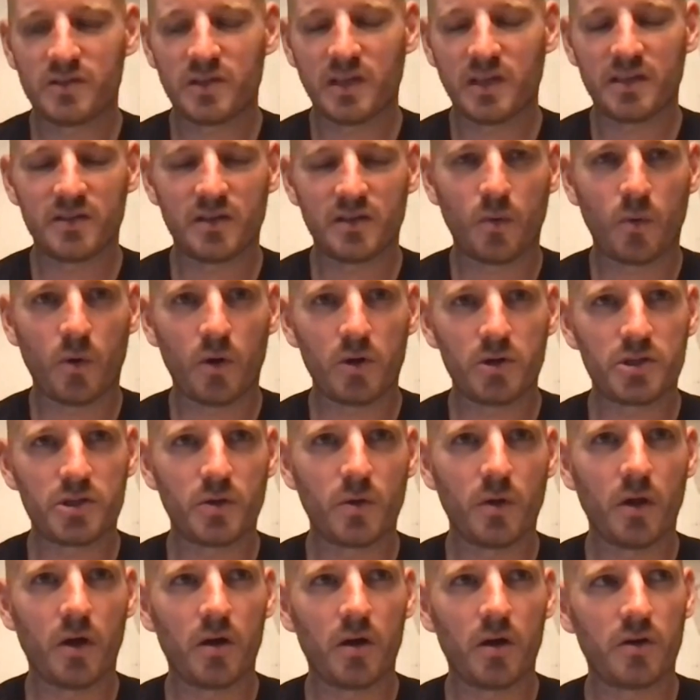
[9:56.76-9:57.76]
to say because I watched
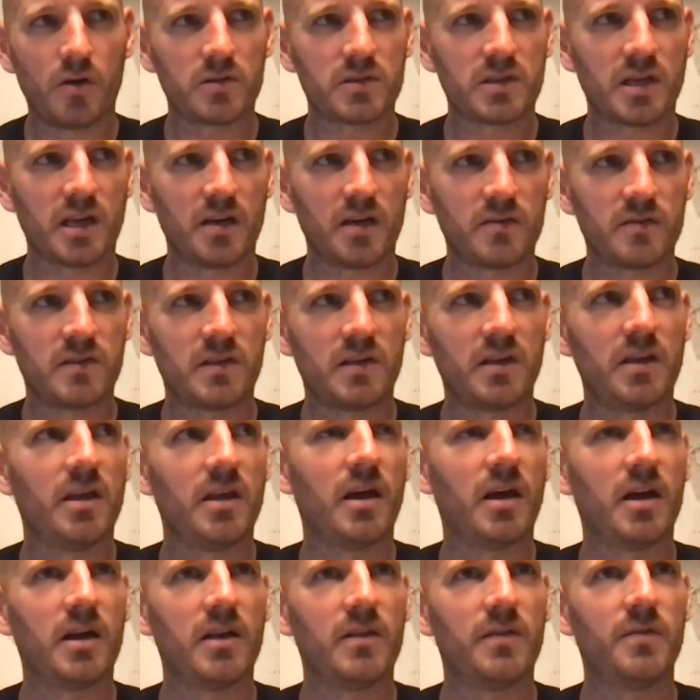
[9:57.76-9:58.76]
you a lot at Notts County,
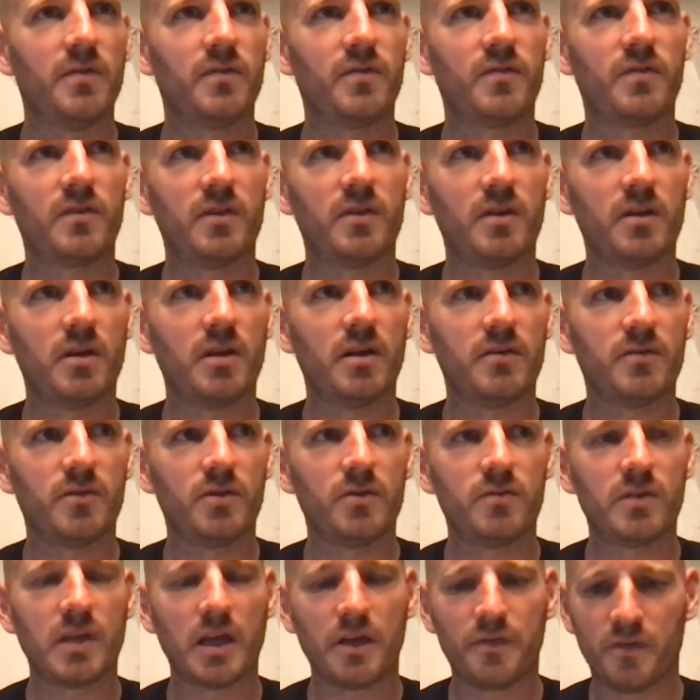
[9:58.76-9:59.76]
and yeah,
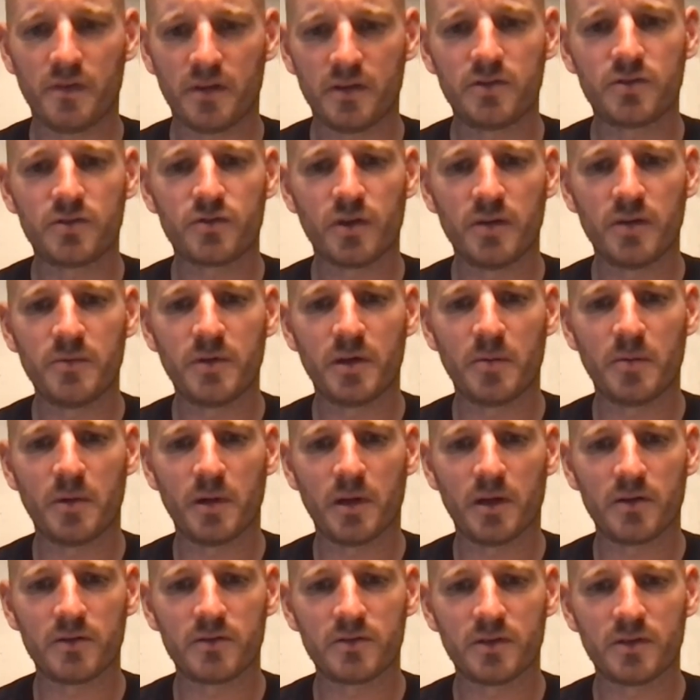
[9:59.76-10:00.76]
you definitely screamed at him a
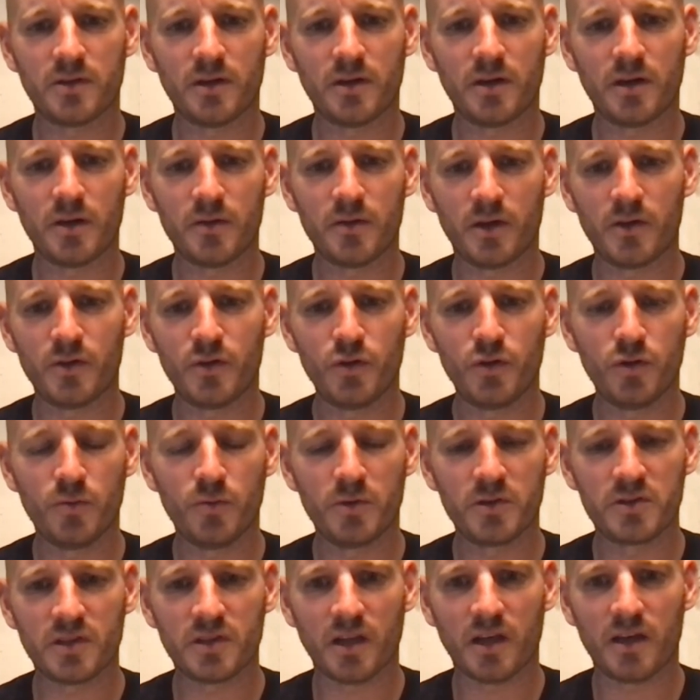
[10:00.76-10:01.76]
lot. So I, I knew you
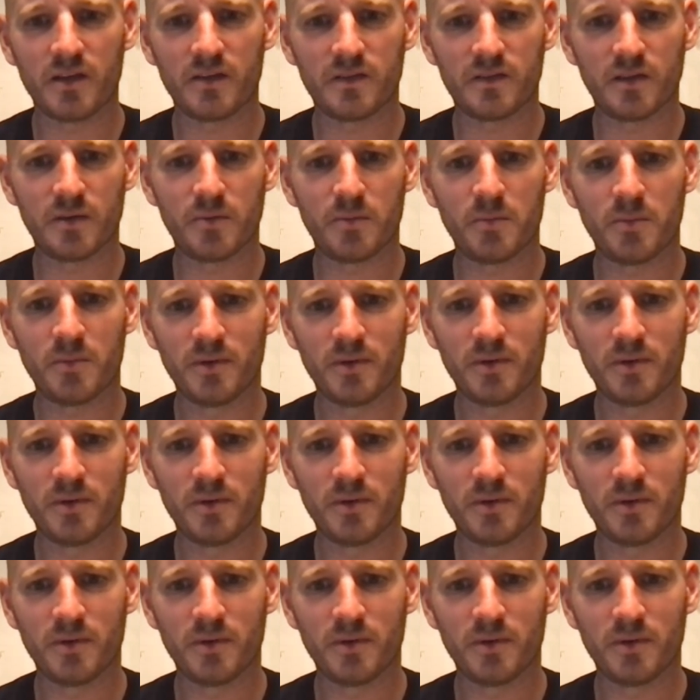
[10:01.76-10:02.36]
must have liked him.